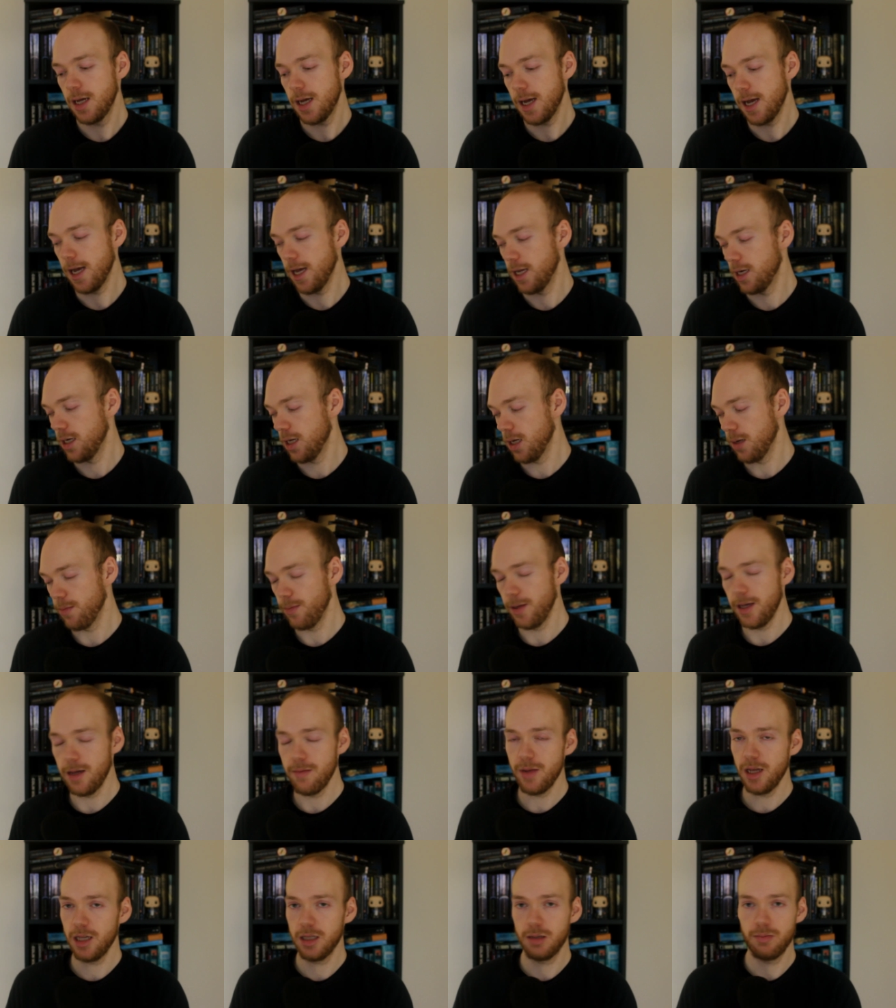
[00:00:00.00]
and
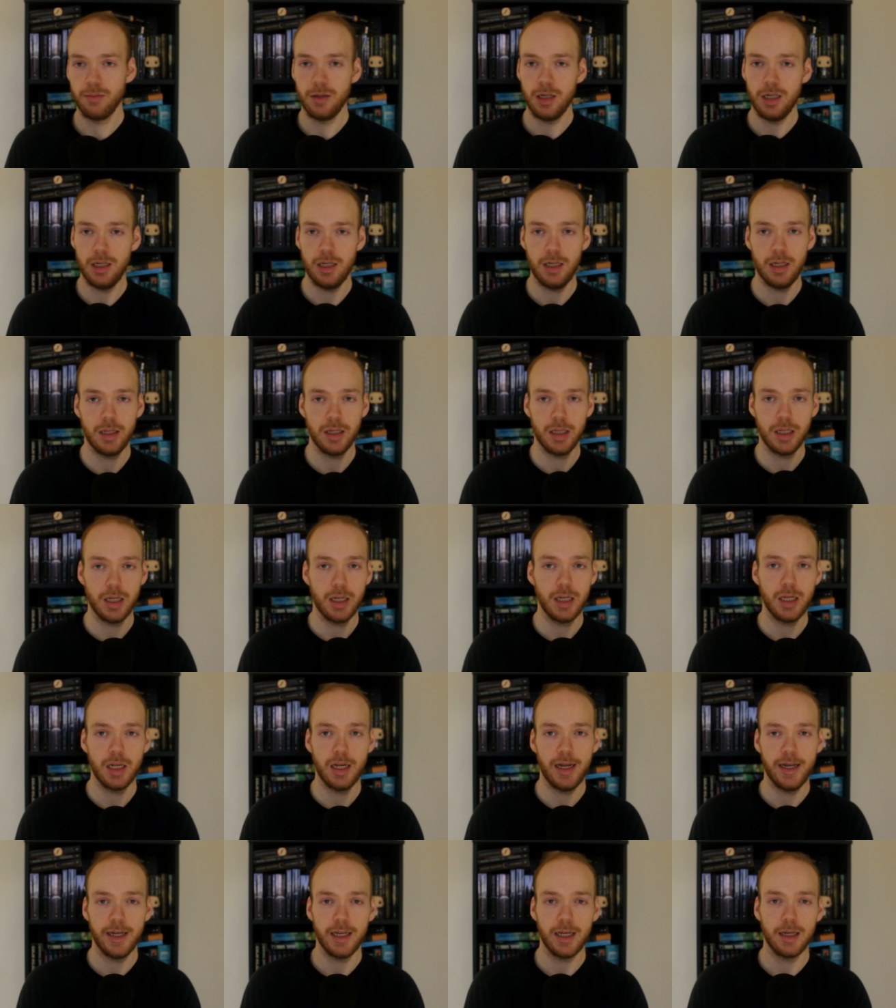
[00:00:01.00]
it makes me
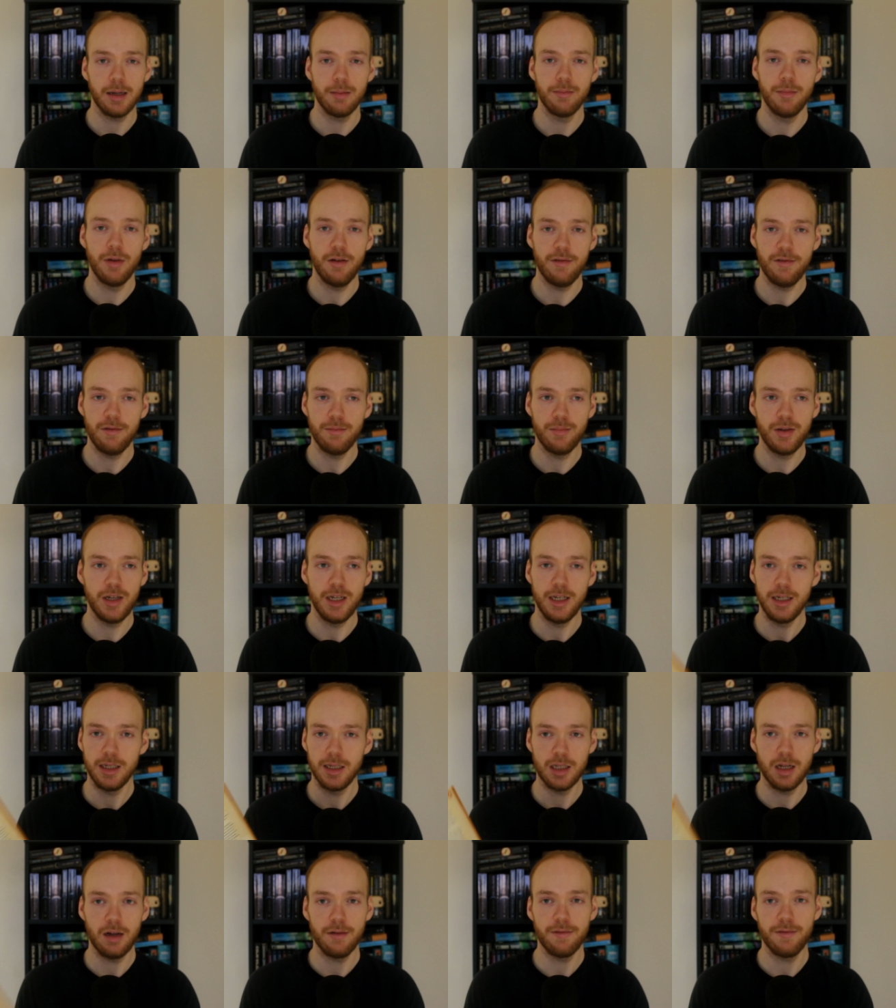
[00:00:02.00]
like Mervyn
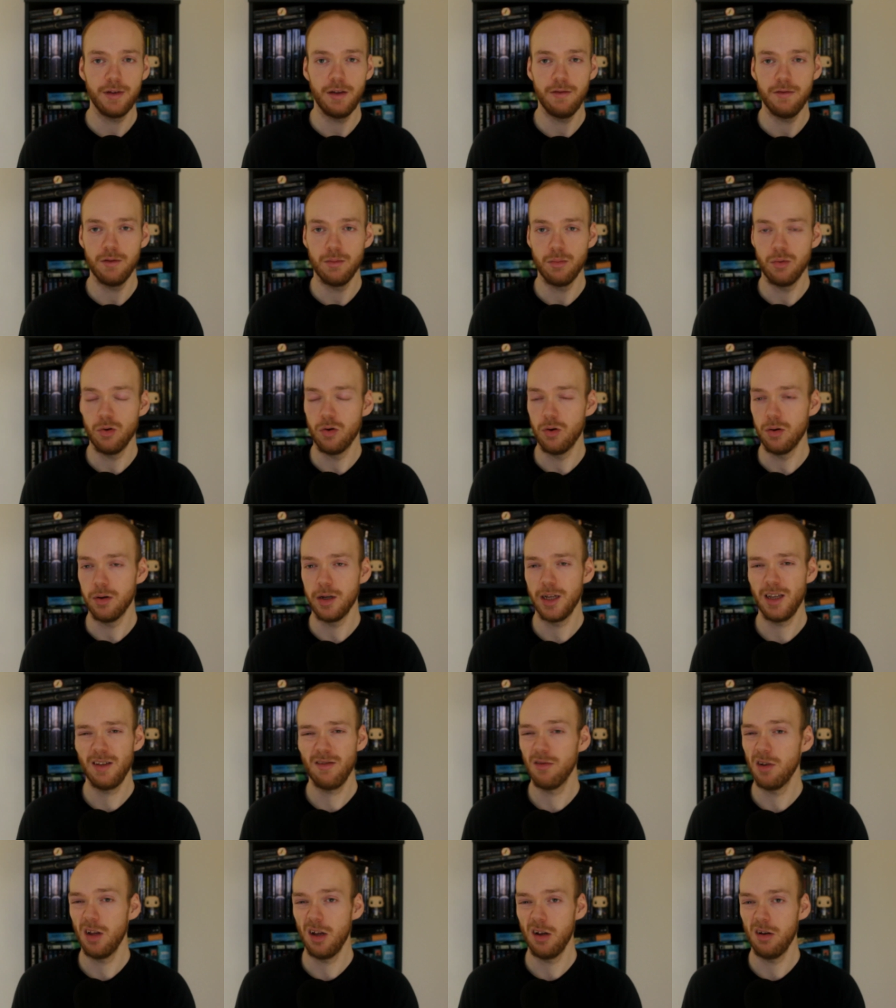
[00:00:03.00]
Peake's stuff even more,
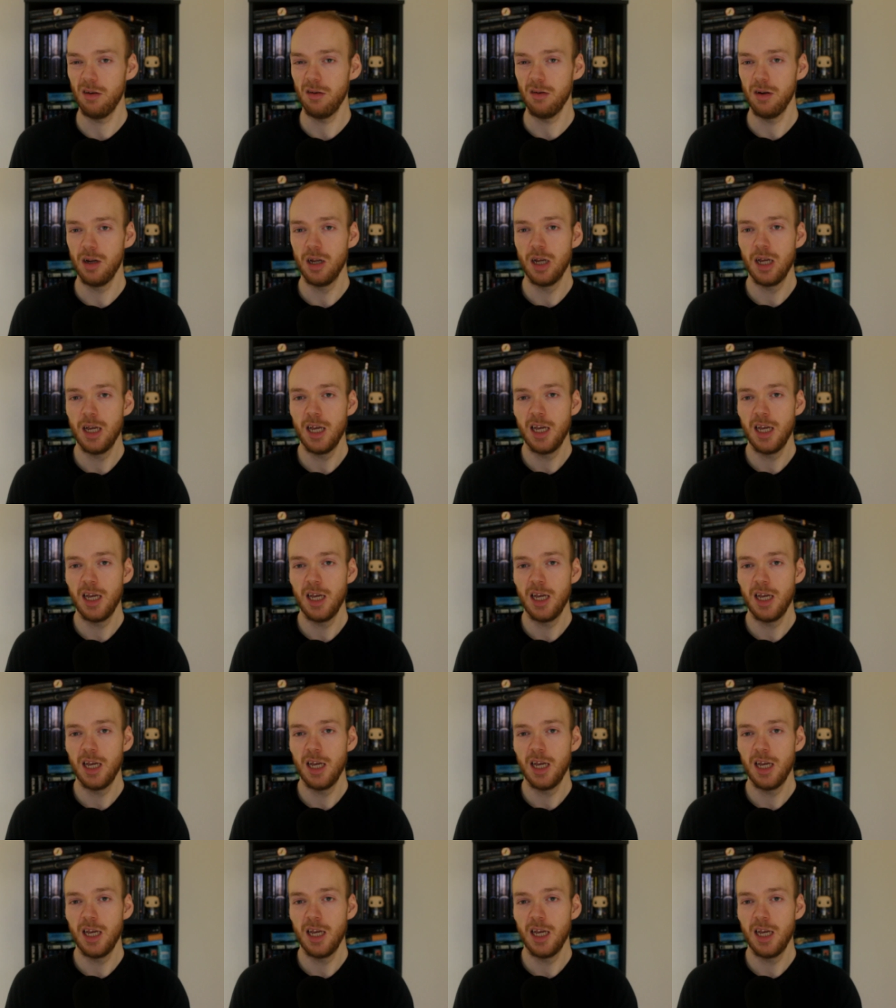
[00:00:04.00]
even though